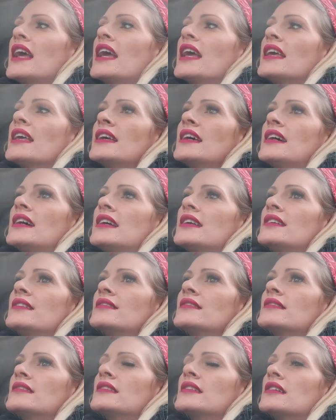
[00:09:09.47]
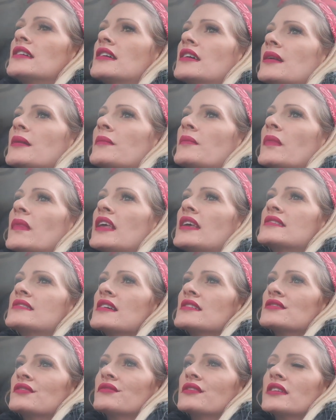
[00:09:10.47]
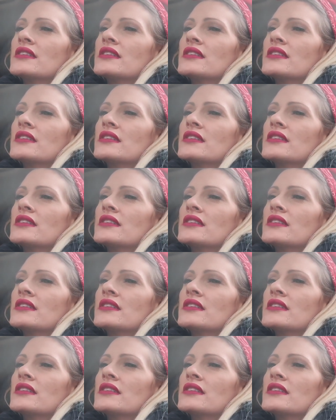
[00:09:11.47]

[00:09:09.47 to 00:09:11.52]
And it doesn't